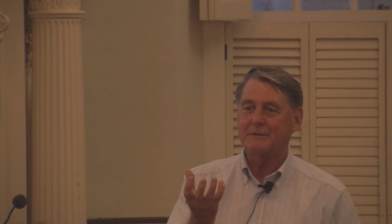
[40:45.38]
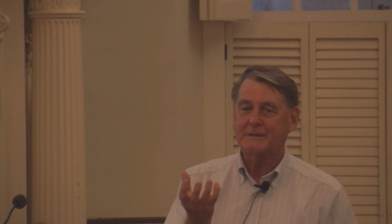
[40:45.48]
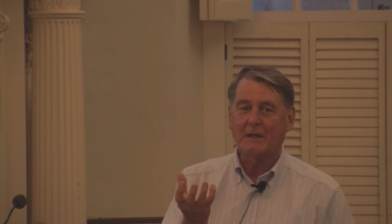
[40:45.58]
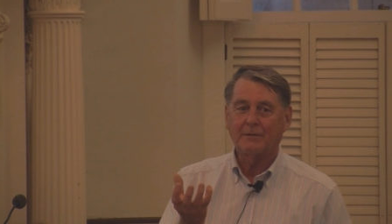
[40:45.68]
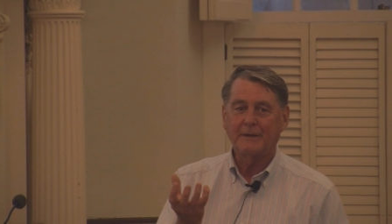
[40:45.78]
in
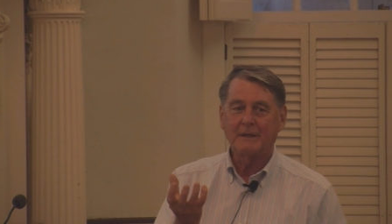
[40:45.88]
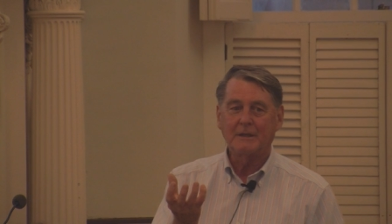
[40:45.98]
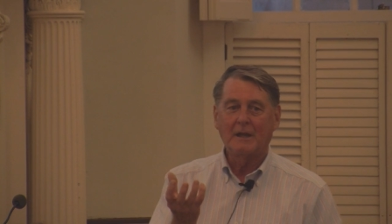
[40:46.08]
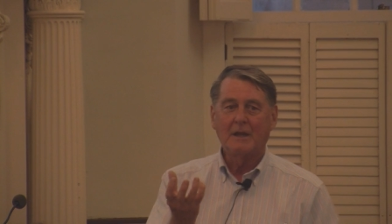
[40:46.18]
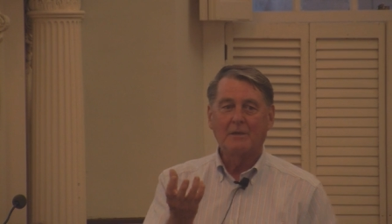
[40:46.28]

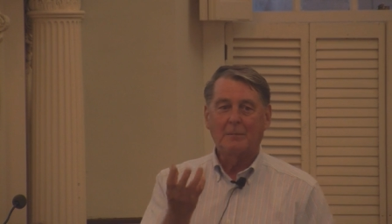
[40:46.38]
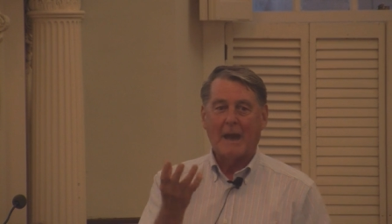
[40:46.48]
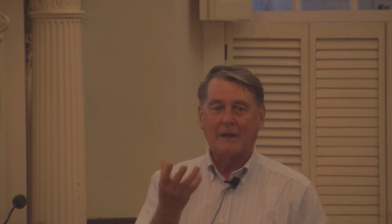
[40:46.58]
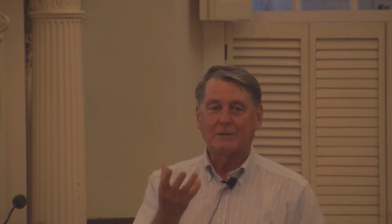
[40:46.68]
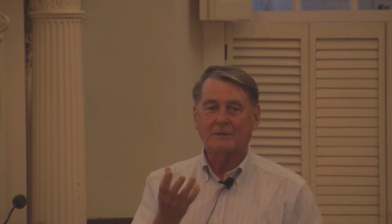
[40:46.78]
cellophane
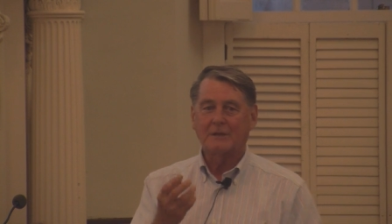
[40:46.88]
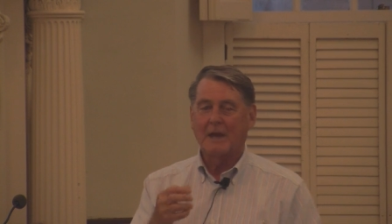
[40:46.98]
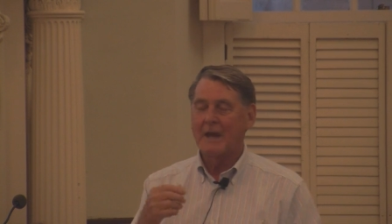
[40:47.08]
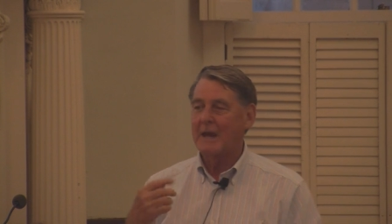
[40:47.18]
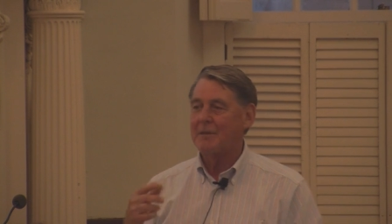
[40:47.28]
packages,
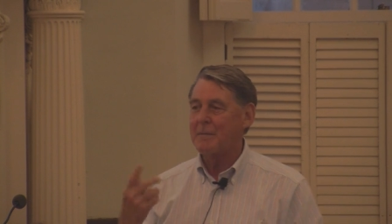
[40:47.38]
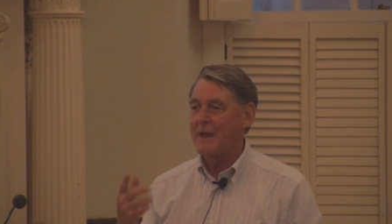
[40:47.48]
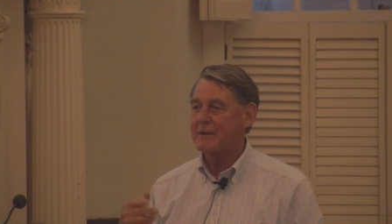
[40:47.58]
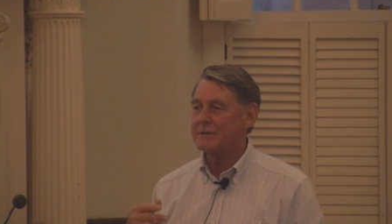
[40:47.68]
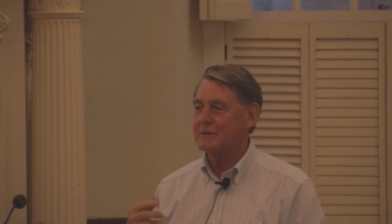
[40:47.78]
and I
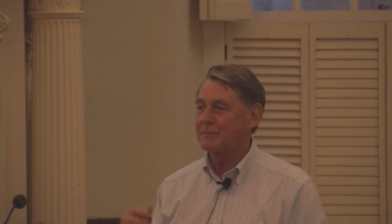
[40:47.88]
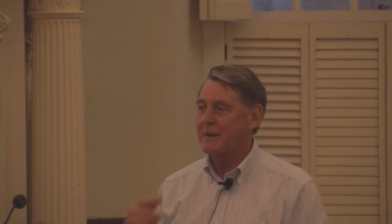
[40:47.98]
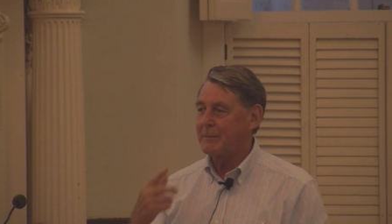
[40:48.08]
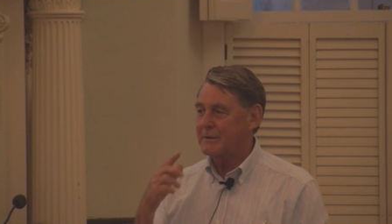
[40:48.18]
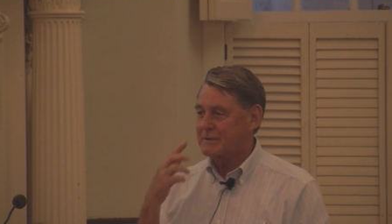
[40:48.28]
managed as a
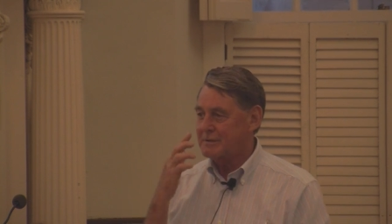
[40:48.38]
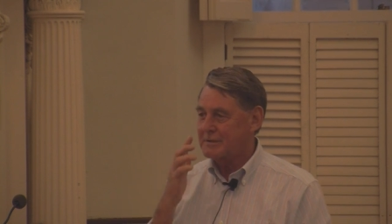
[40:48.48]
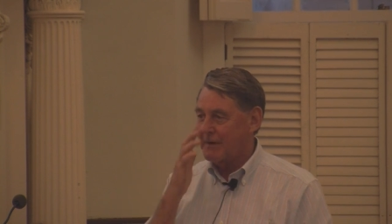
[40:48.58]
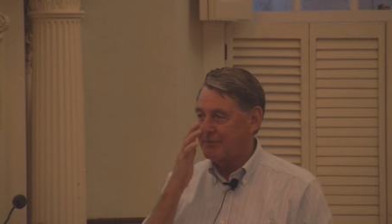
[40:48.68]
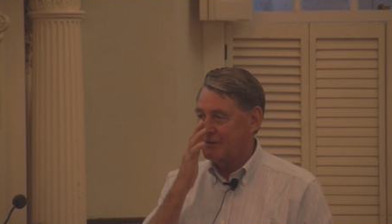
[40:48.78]
baby to
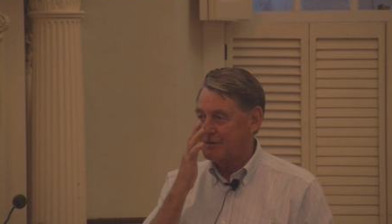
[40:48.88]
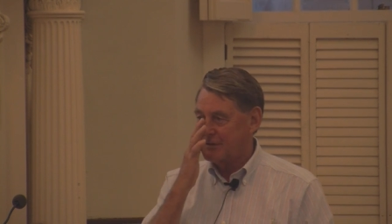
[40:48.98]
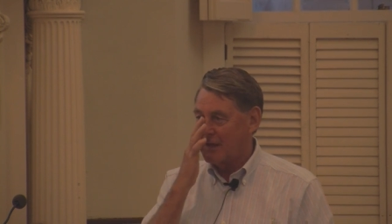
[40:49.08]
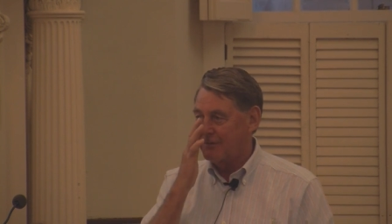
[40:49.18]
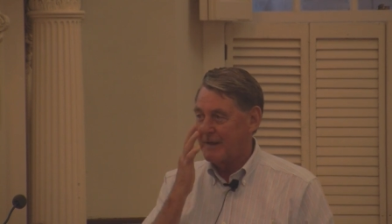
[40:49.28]
stuff the
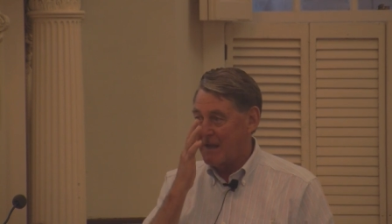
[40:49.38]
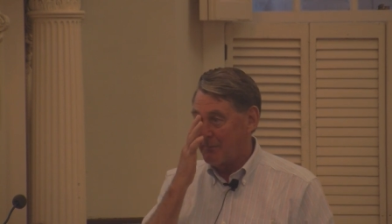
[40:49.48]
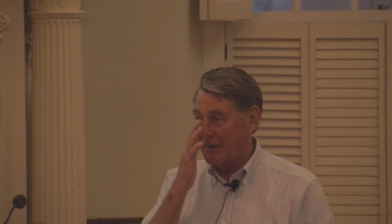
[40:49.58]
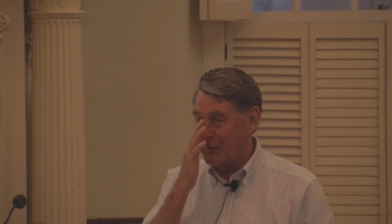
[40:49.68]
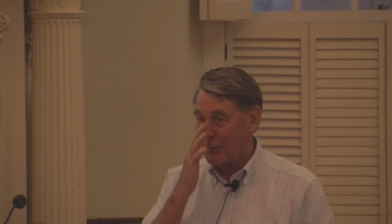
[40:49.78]
cellophane
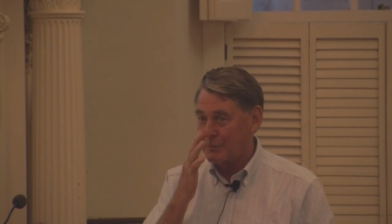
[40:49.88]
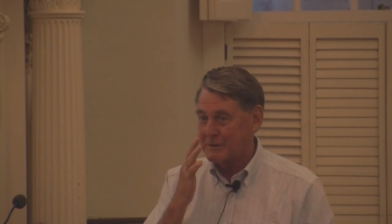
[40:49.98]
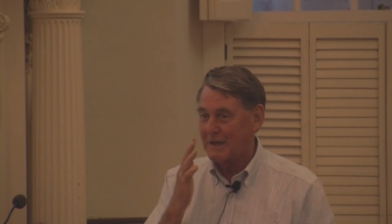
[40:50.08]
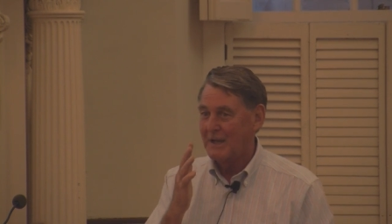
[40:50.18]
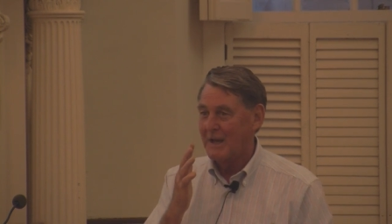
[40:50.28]
up my
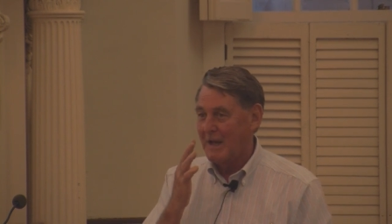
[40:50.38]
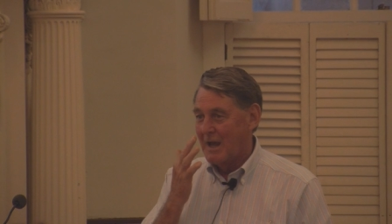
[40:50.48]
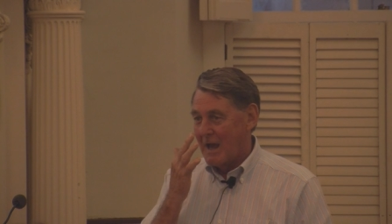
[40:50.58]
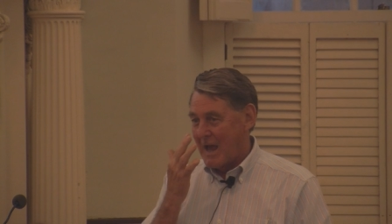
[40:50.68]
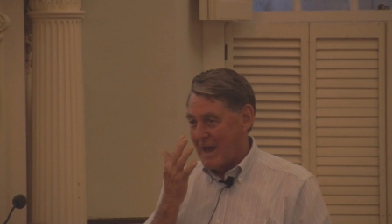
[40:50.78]
nose,
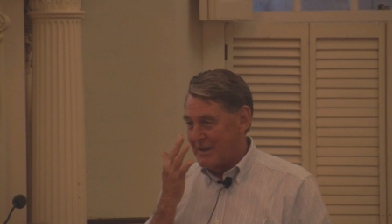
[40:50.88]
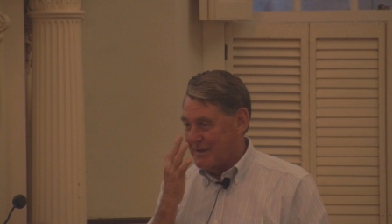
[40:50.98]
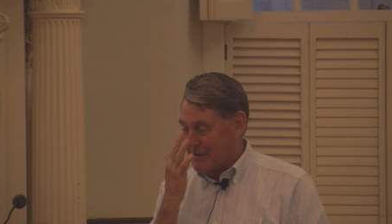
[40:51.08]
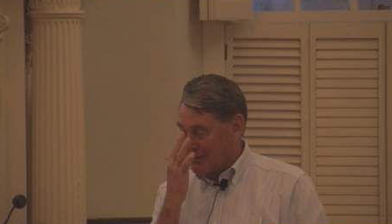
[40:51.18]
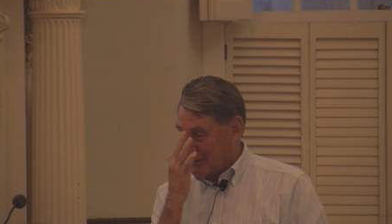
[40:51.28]

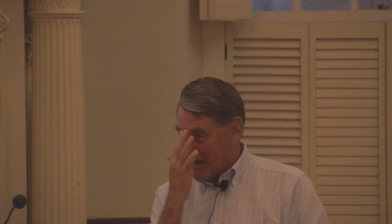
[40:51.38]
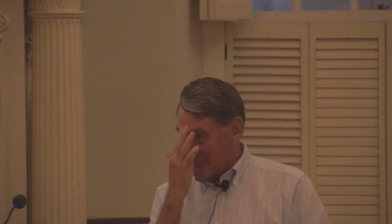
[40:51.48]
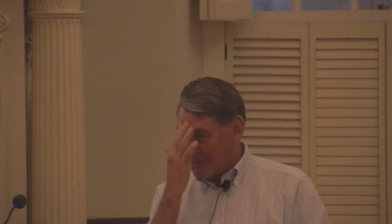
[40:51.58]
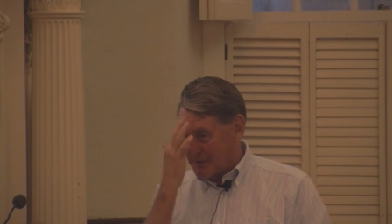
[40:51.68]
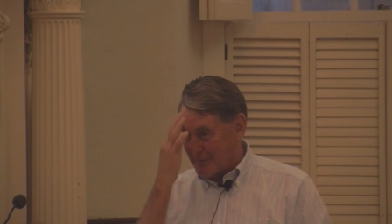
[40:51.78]
and it went
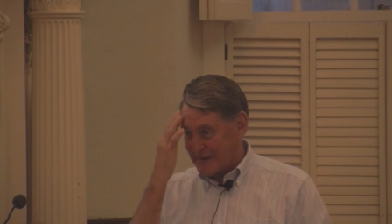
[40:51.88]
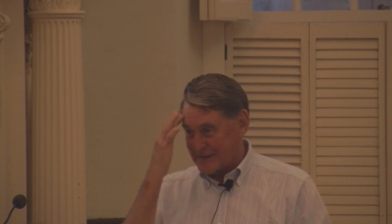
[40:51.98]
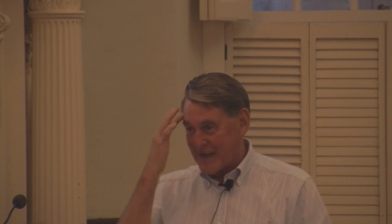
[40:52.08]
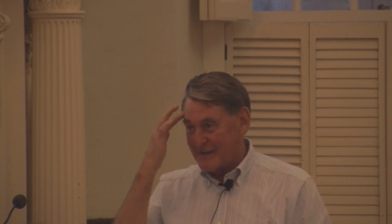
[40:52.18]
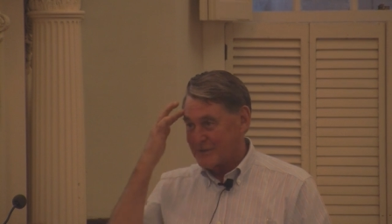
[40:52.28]
up into my
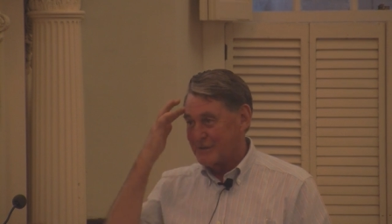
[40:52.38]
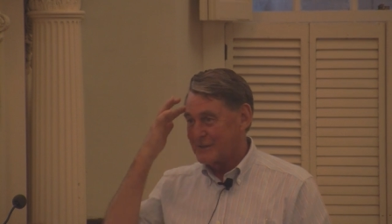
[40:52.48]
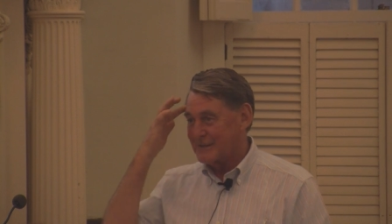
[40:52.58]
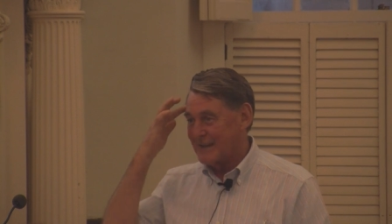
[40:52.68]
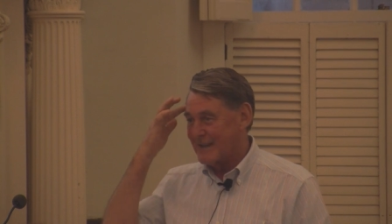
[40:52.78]

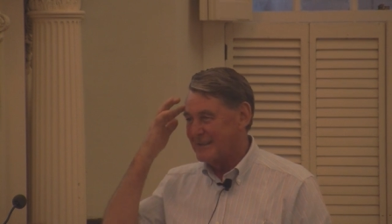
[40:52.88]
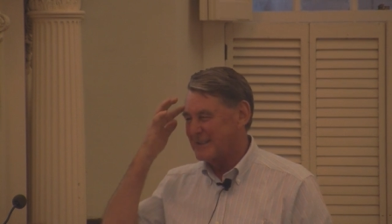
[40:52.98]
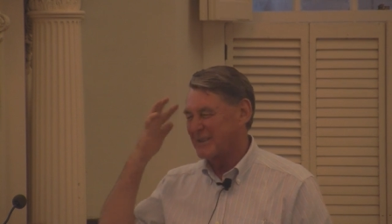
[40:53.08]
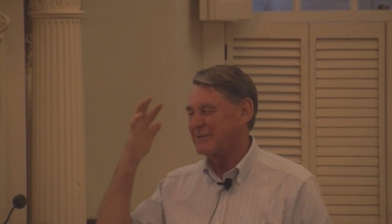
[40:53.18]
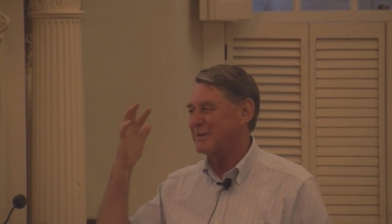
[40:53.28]
sinuses, and
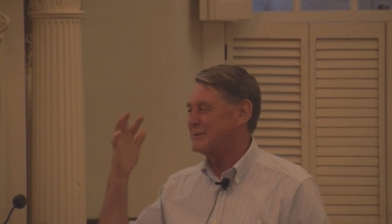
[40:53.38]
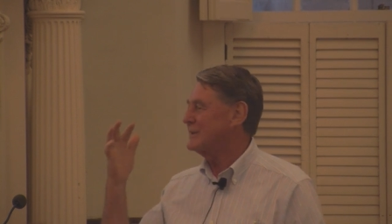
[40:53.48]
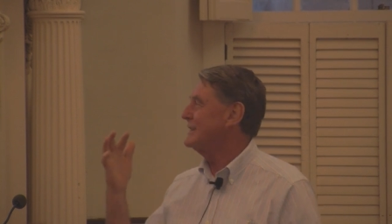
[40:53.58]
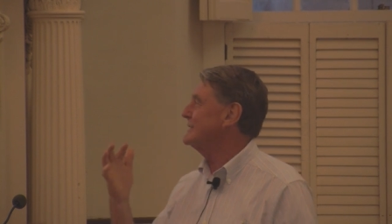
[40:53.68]
there's a gross, uh,